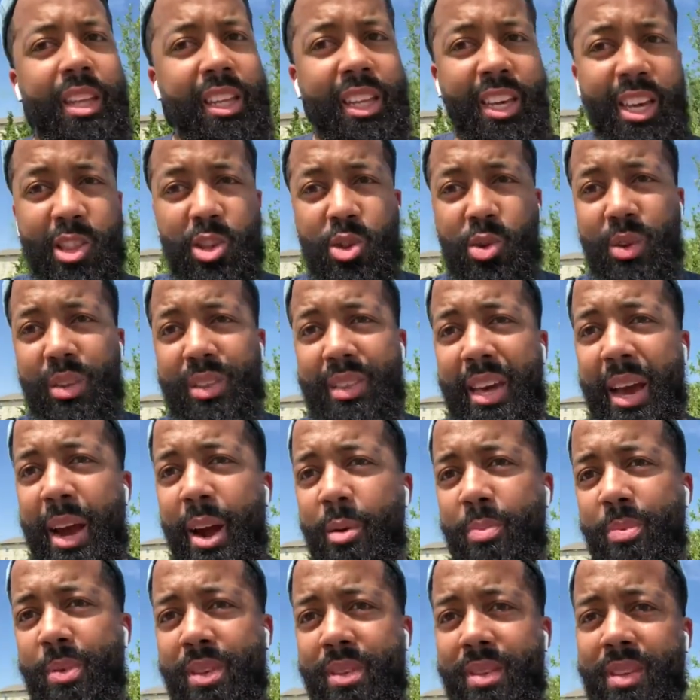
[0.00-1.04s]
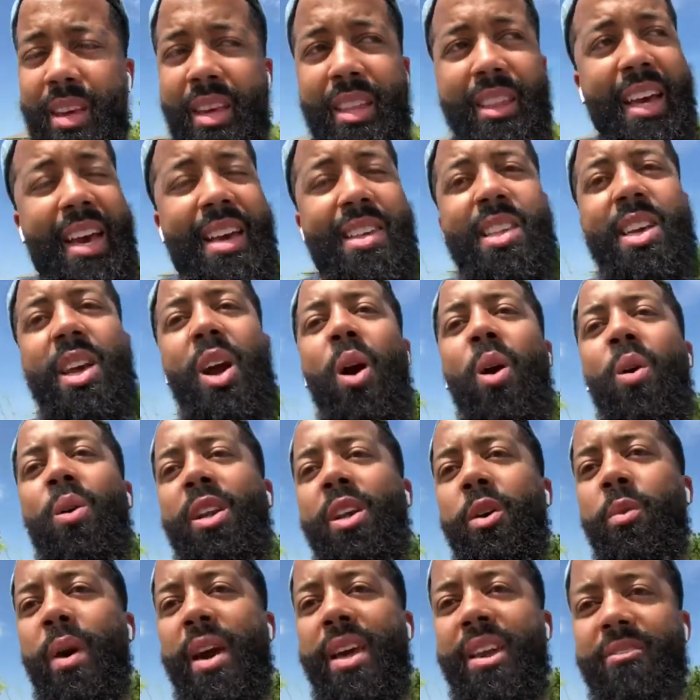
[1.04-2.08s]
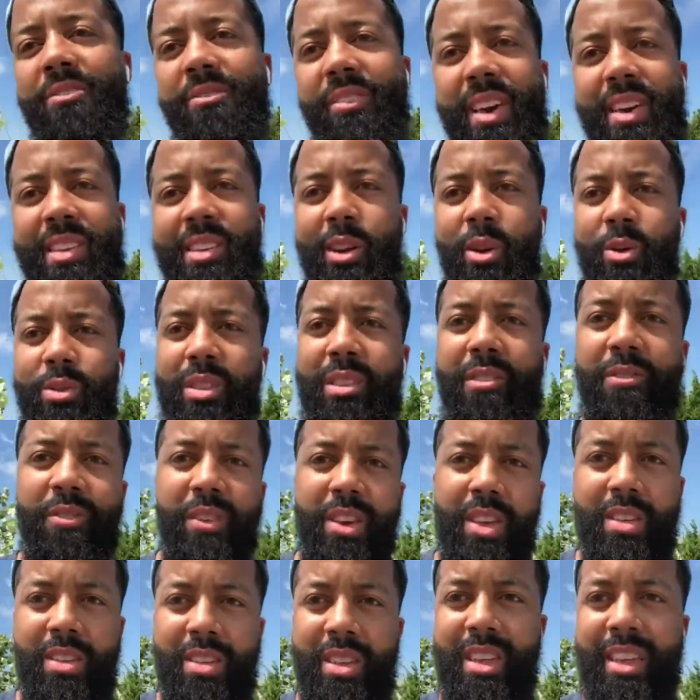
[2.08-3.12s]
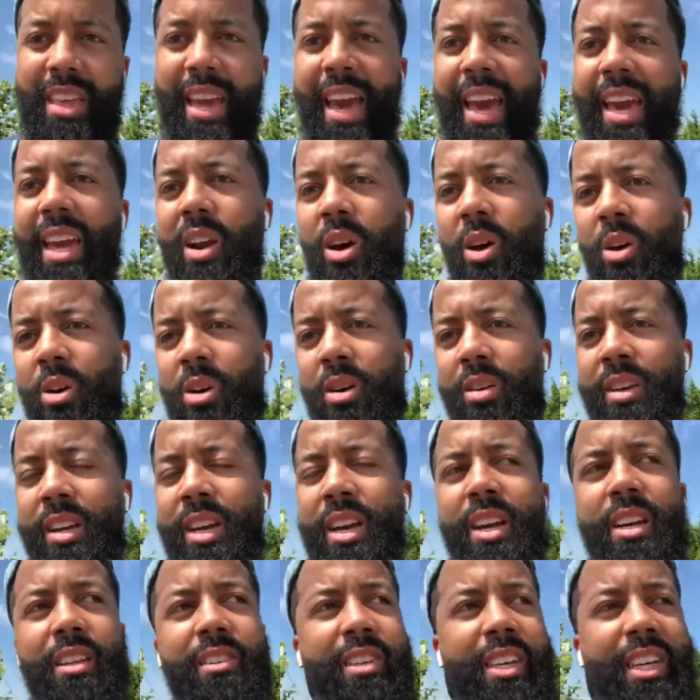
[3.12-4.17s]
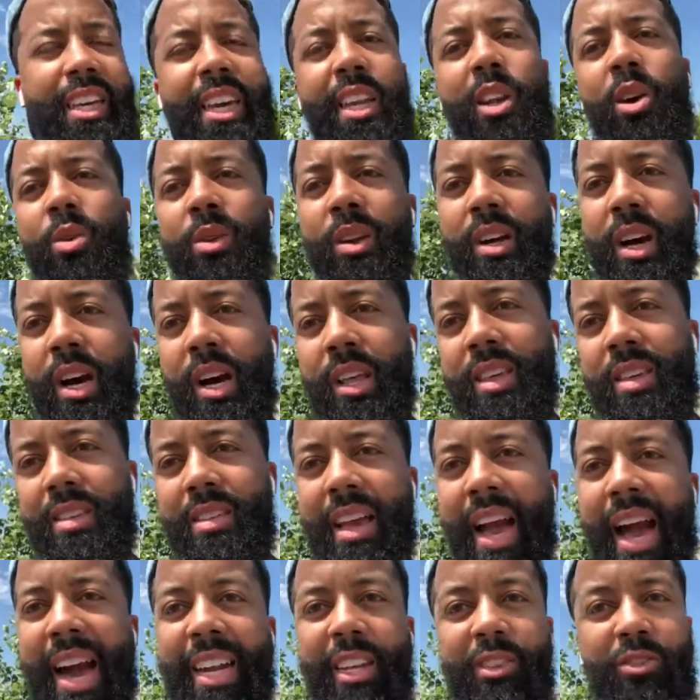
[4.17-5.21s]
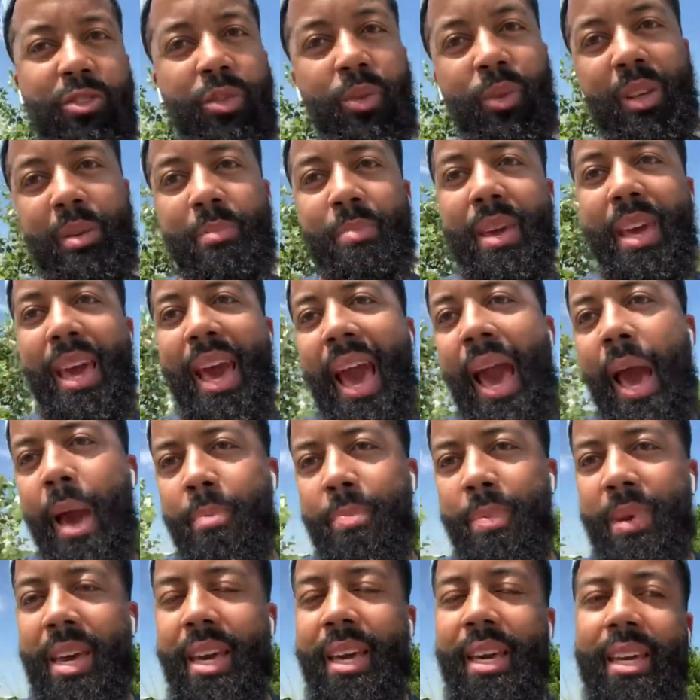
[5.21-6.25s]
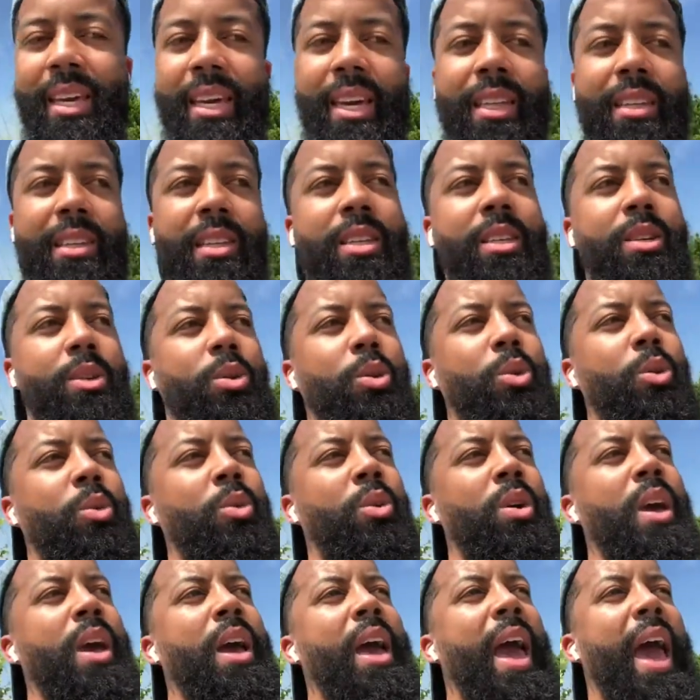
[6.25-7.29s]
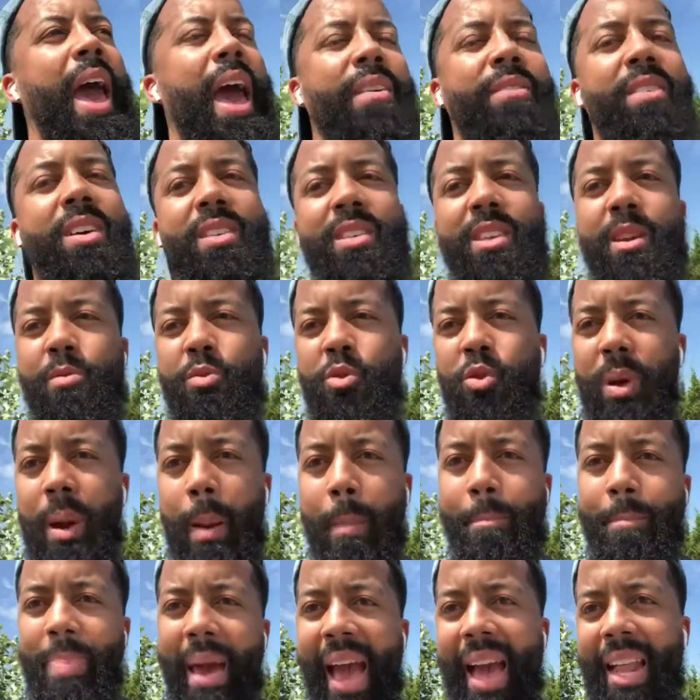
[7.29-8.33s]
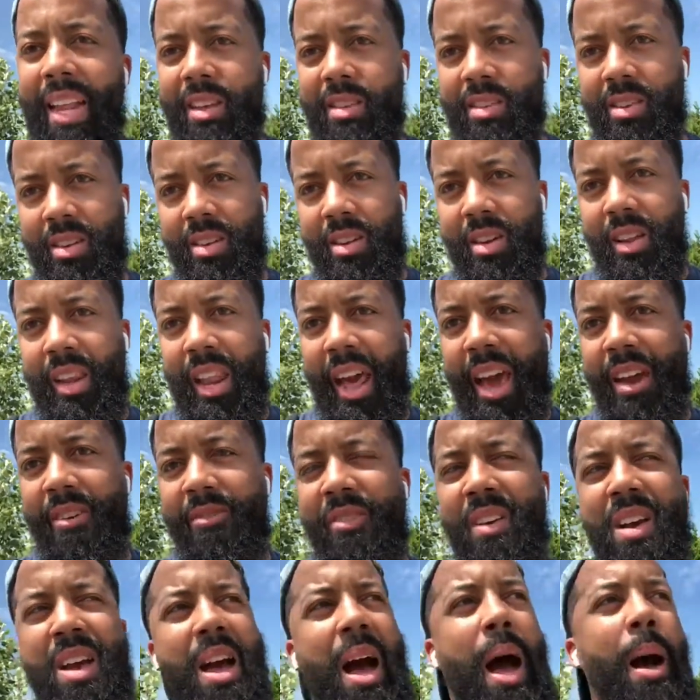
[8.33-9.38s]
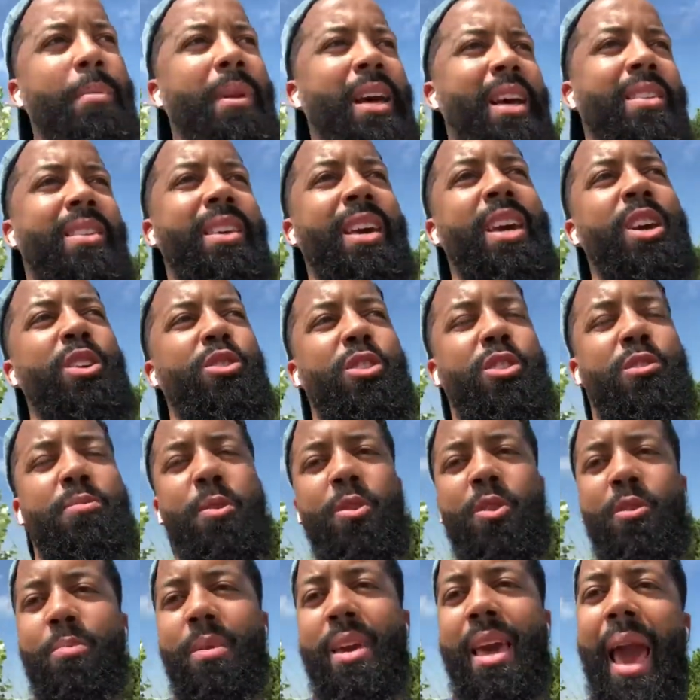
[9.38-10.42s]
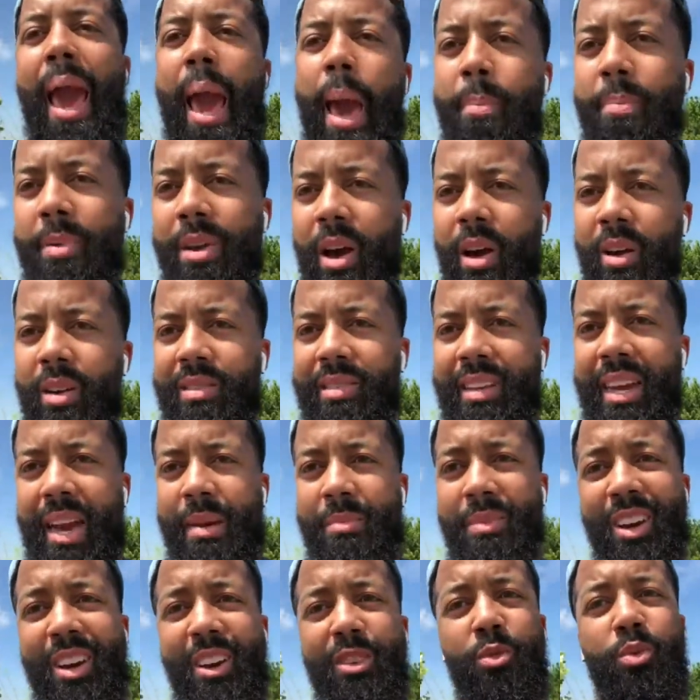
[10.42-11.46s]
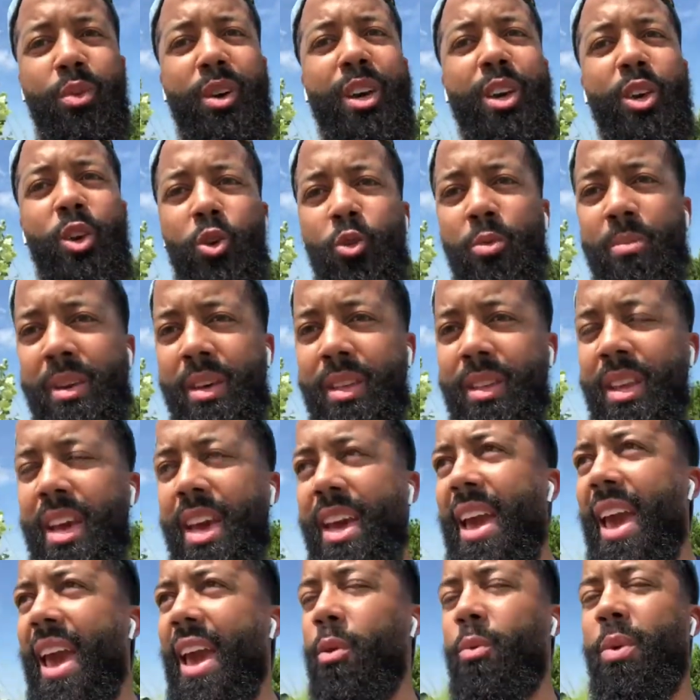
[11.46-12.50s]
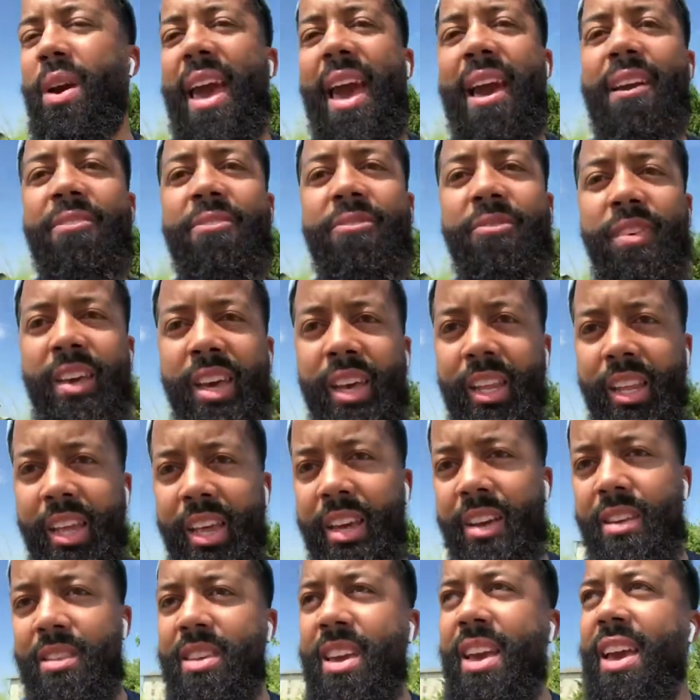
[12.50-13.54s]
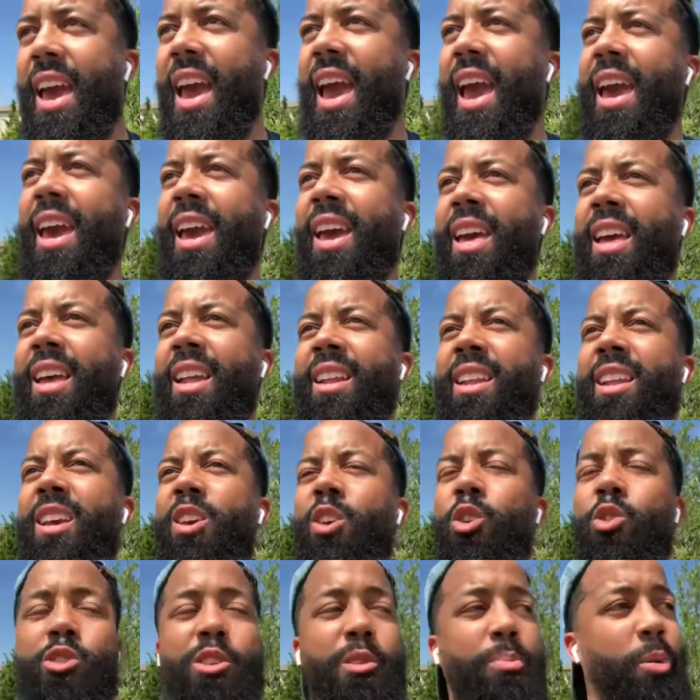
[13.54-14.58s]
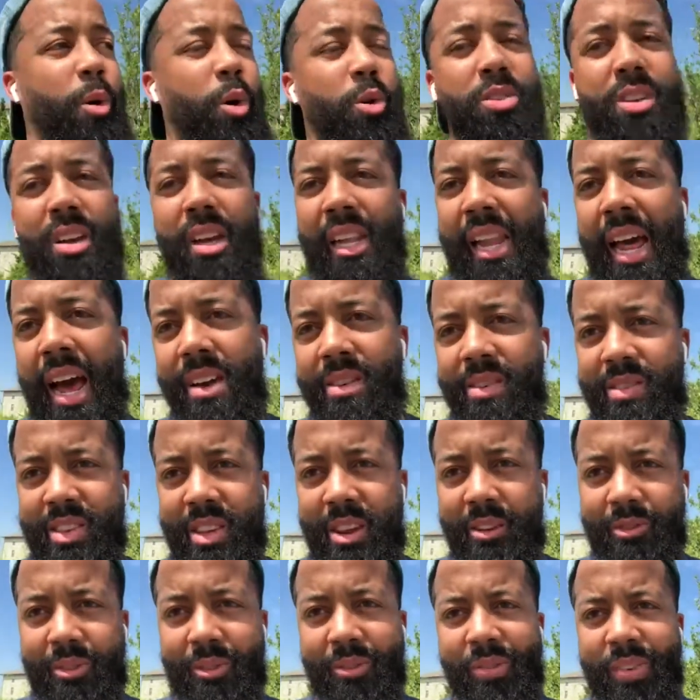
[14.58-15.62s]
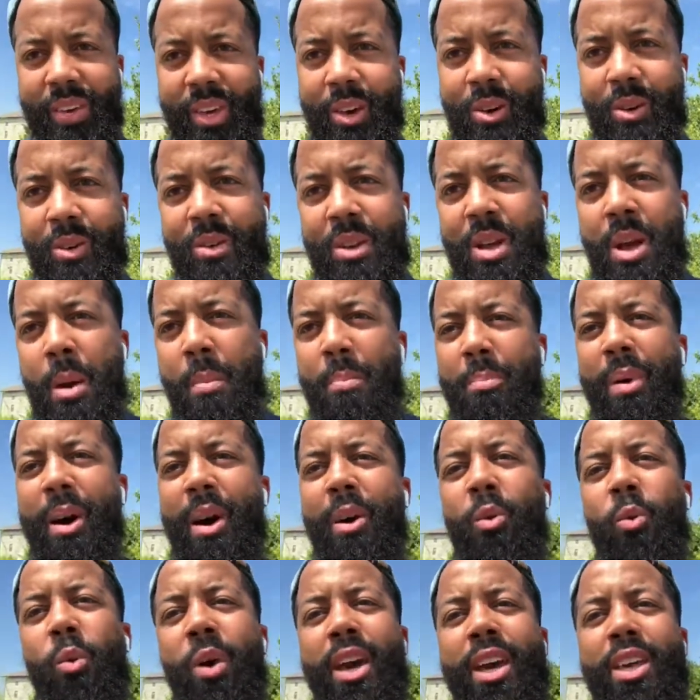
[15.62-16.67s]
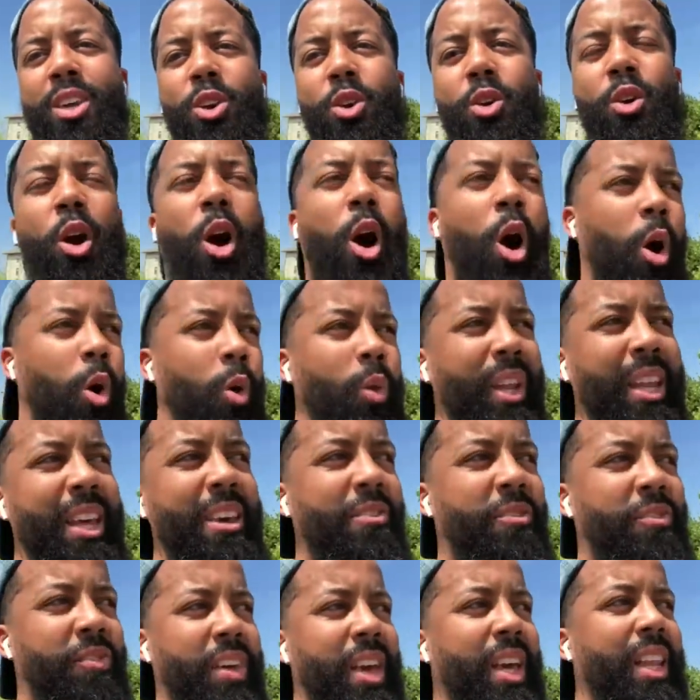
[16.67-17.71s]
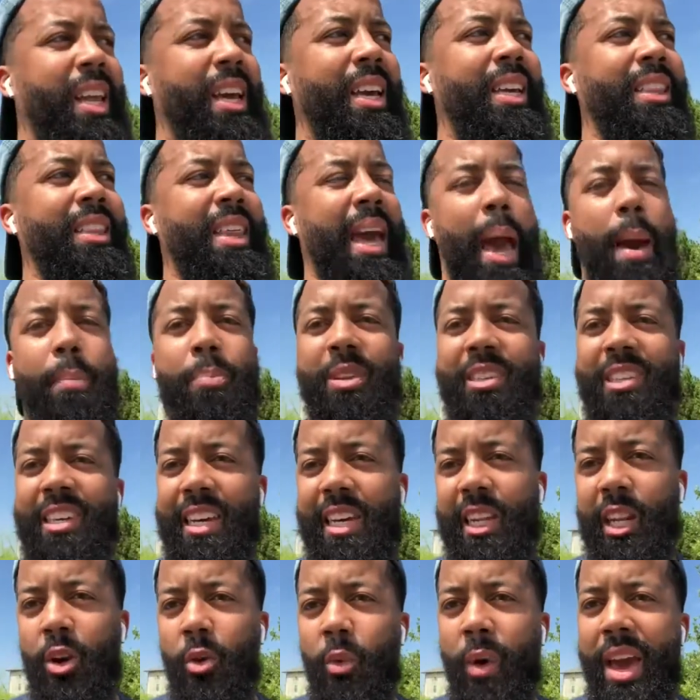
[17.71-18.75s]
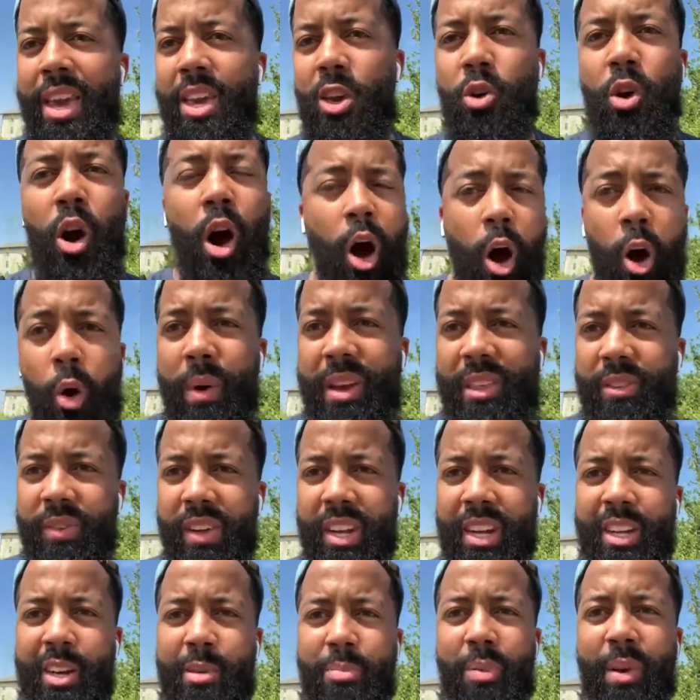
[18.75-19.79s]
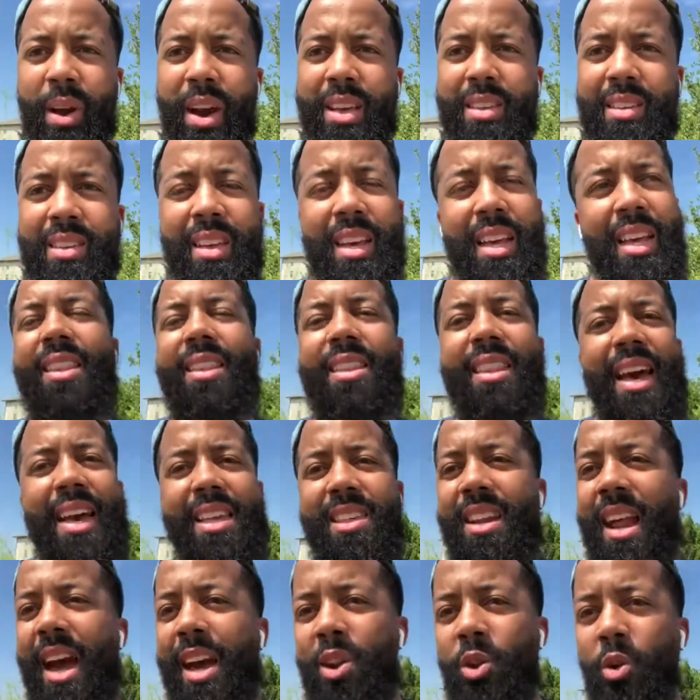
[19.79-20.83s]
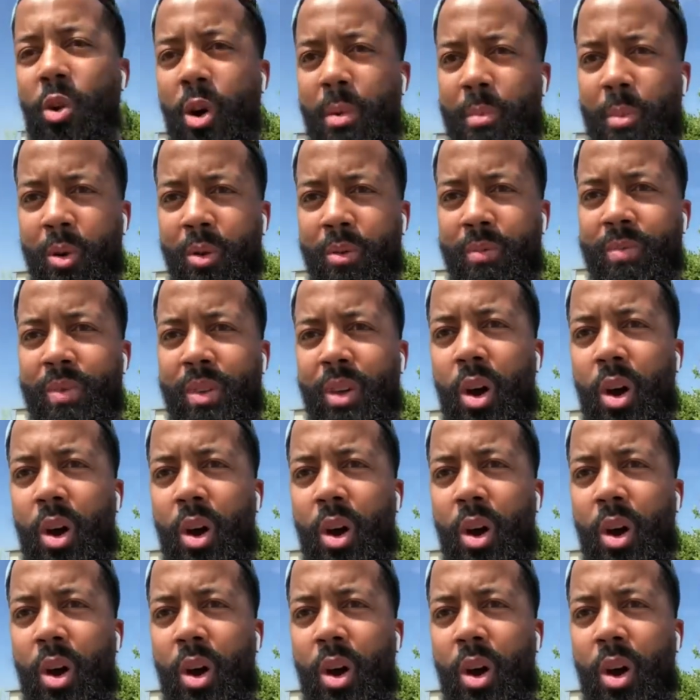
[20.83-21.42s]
Get you a therapist. That's the only way to face those deficiencies head on, to get on the other side and truly be happy and get to having some sort of balance in your life. I'm not saying you're just supposed to be happy all the time, because we're human and we have feelings, and you're supposed to allow yourself to feel. But when you're only feeling that particular way, you're always feeling depressed, that's not normal.